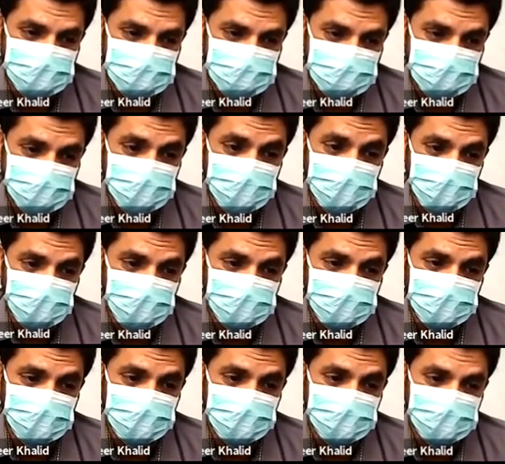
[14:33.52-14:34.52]
should be
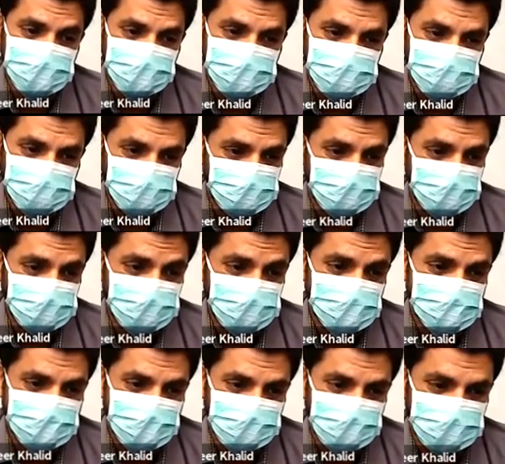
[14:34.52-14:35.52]
normal for the
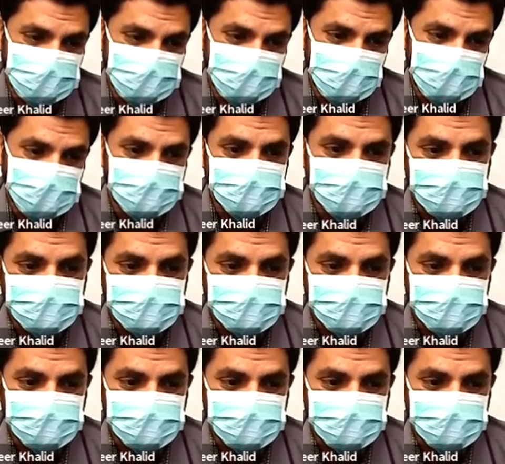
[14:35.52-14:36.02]
ascitic tap.